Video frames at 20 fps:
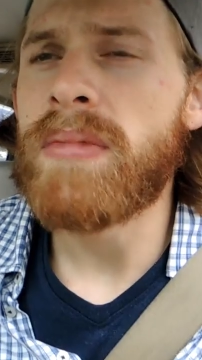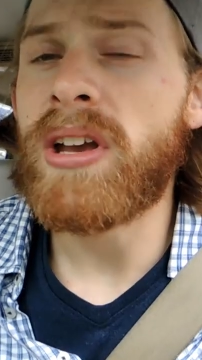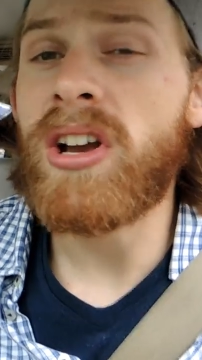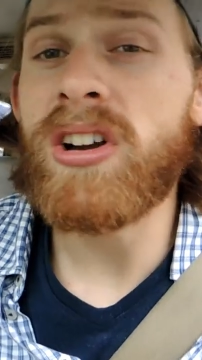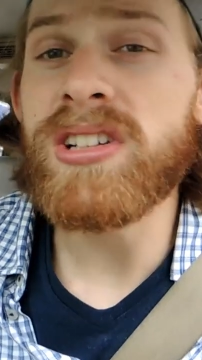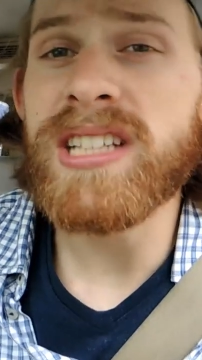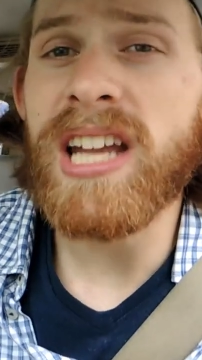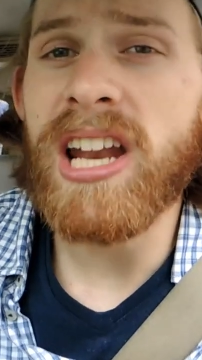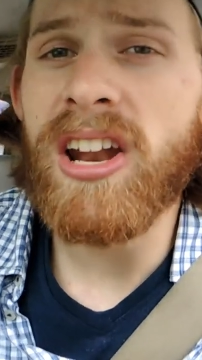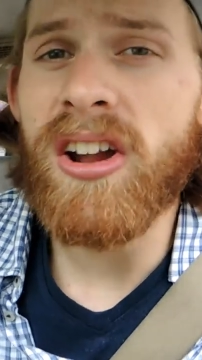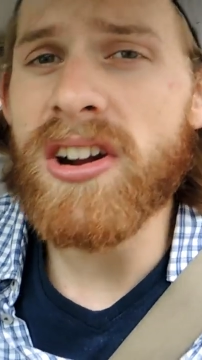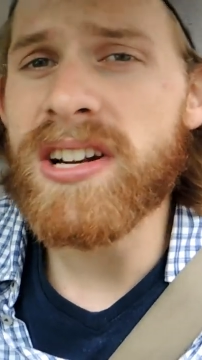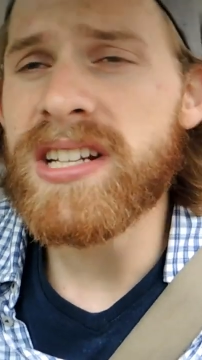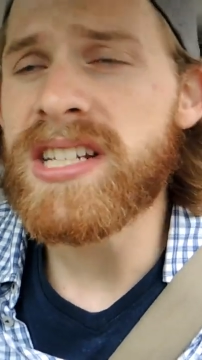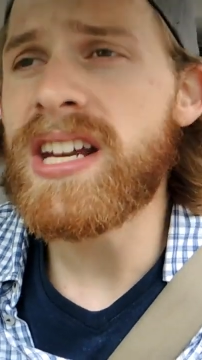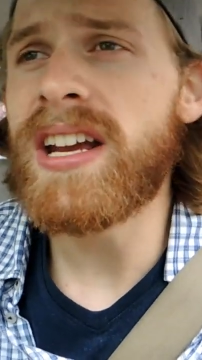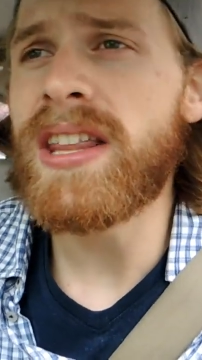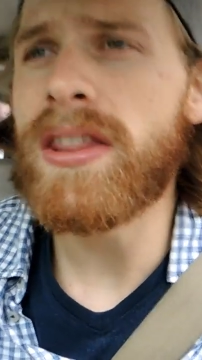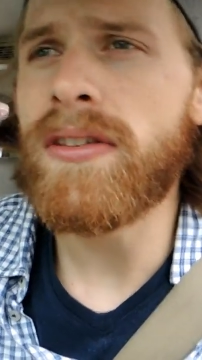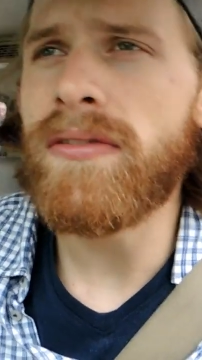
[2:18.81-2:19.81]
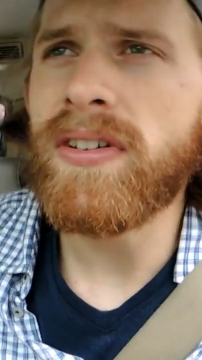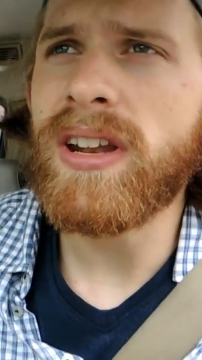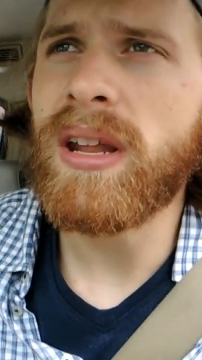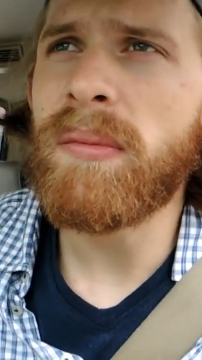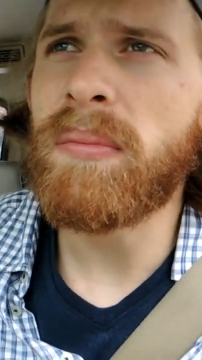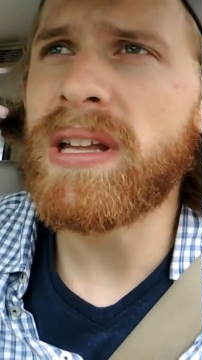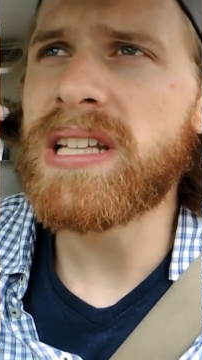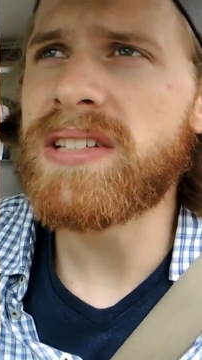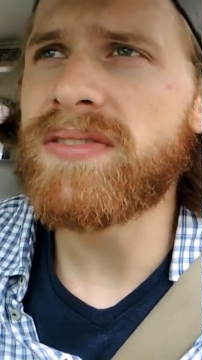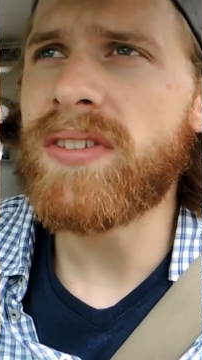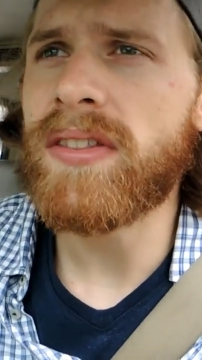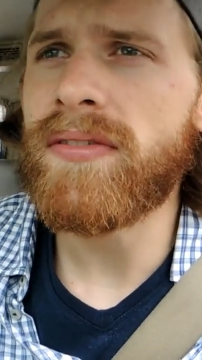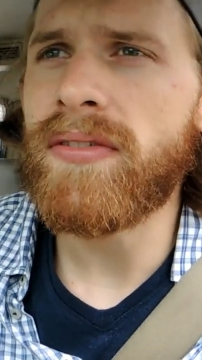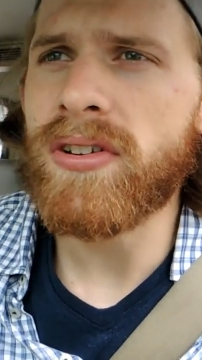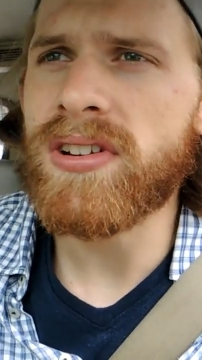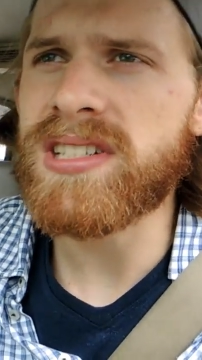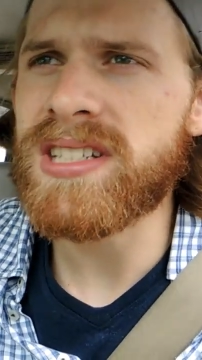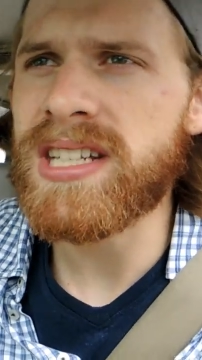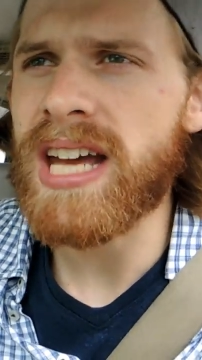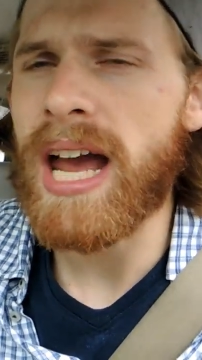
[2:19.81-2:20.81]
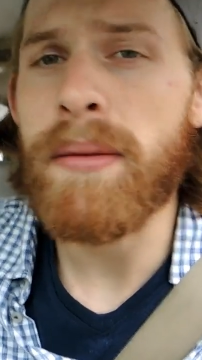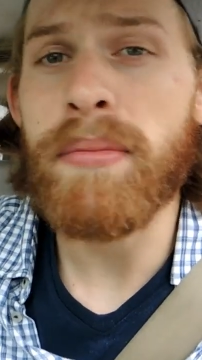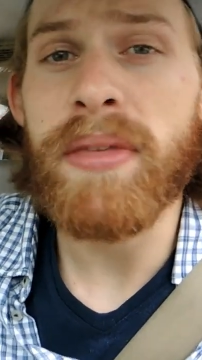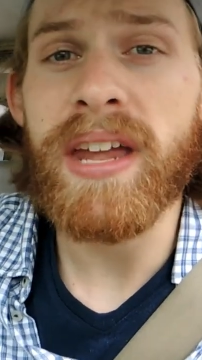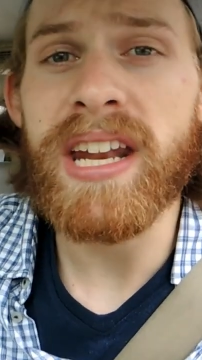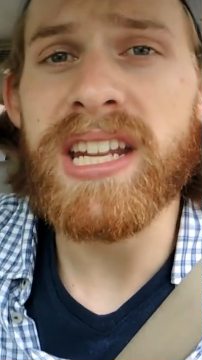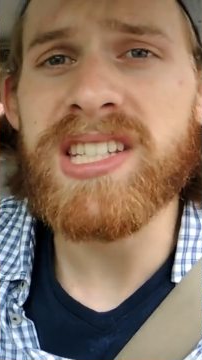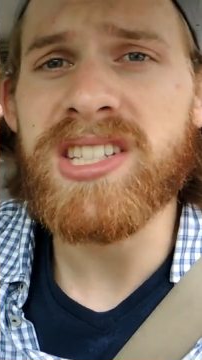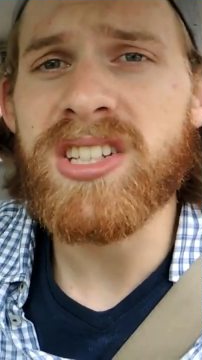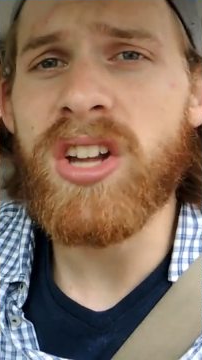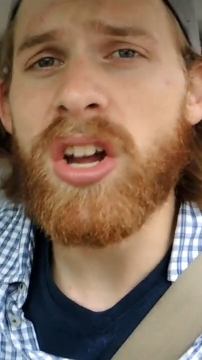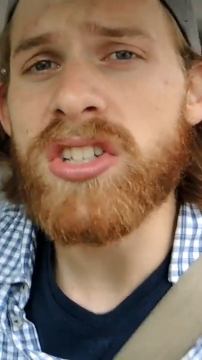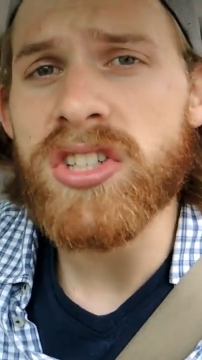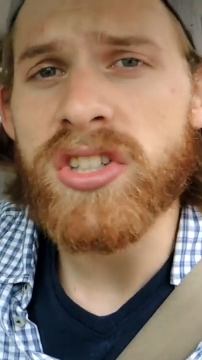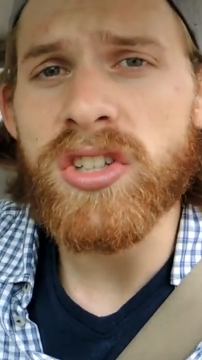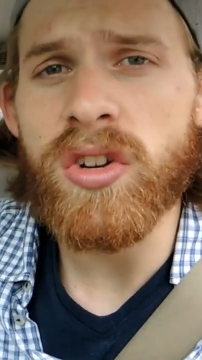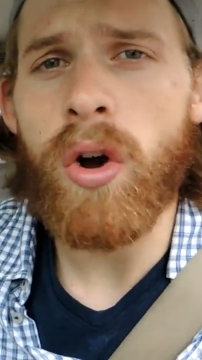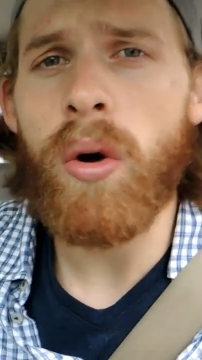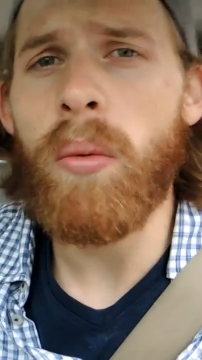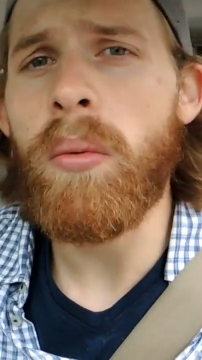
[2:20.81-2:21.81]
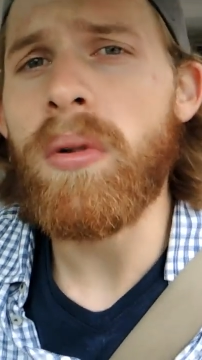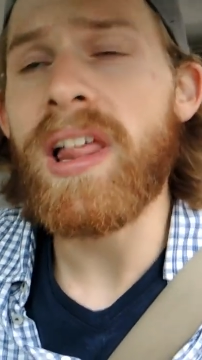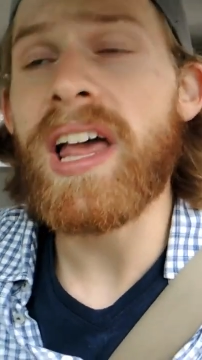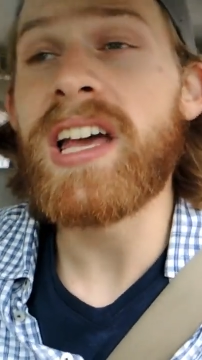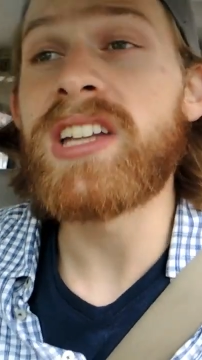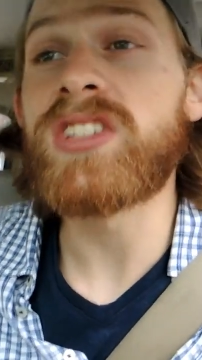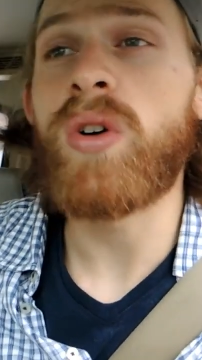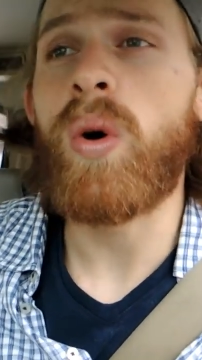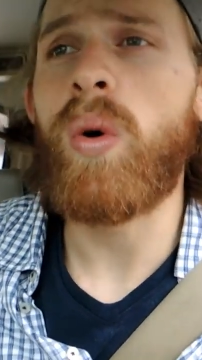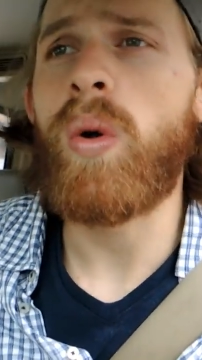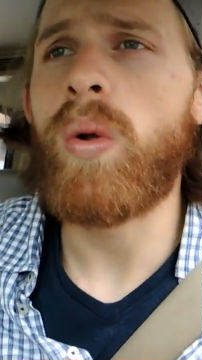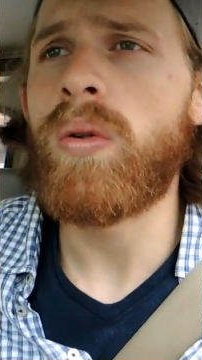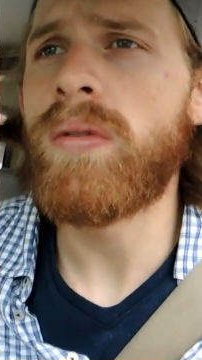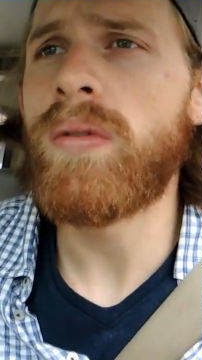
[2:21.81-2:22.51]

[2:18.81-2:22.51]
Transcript: Because I learned here in the Philippines for the first time that it's not normal at all.